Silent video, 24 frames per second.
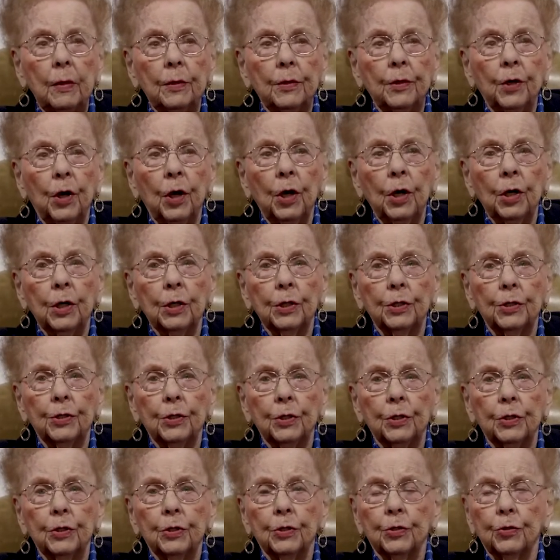targets
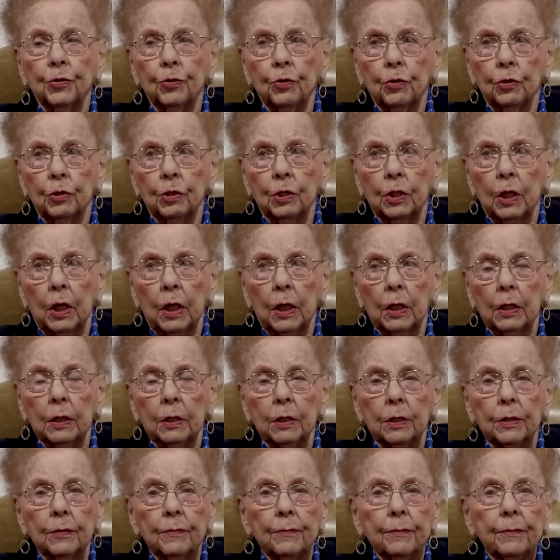in the
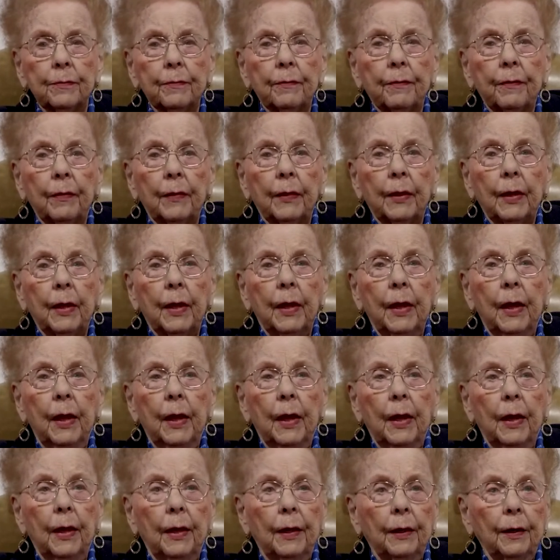searchlights,
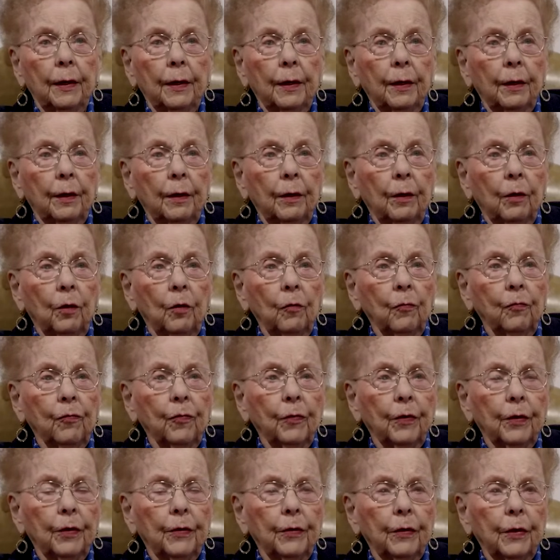and
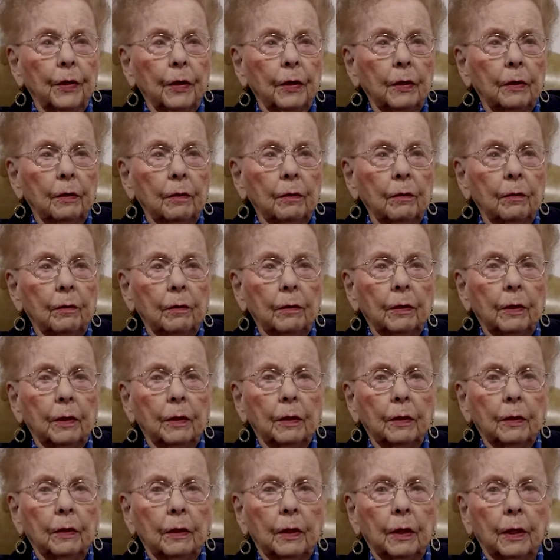hopefully they
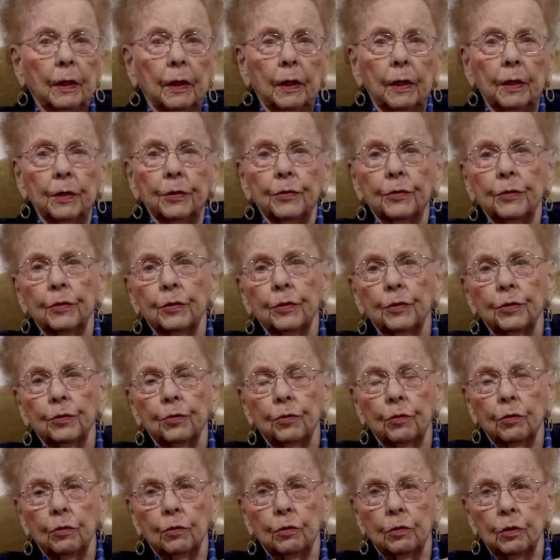didn't get us in the
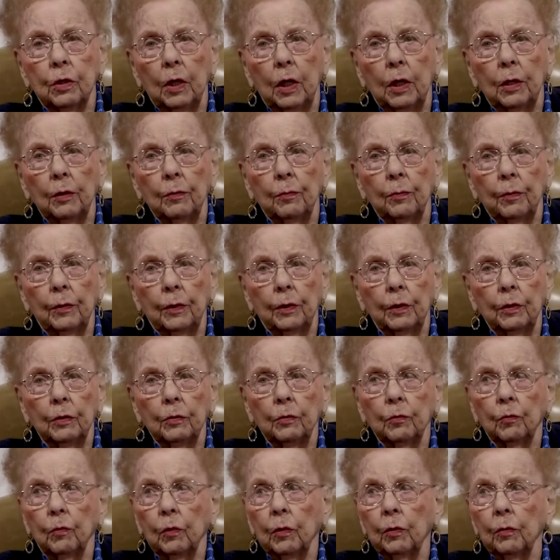searchlights, because
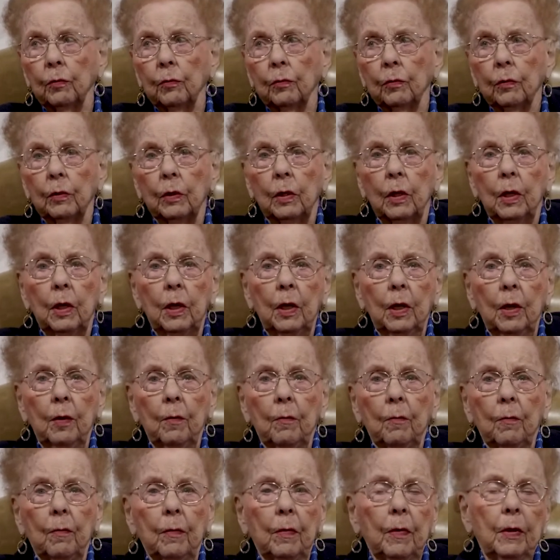
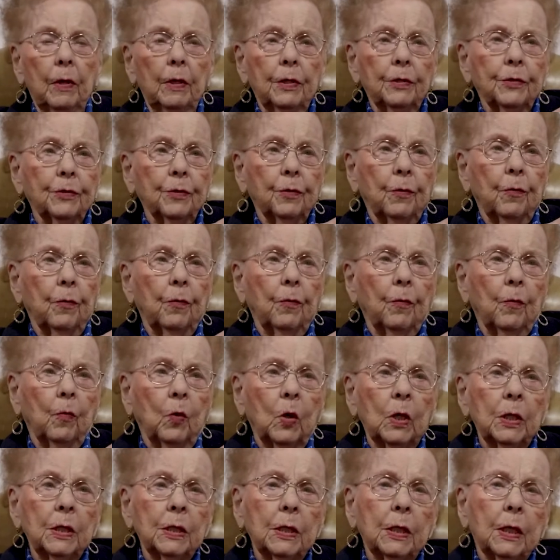so
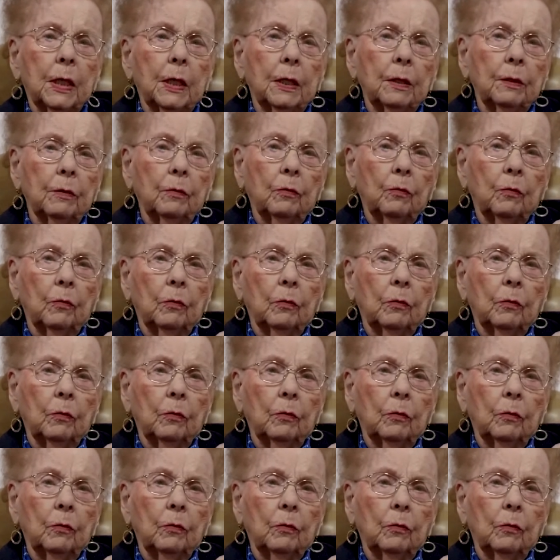one night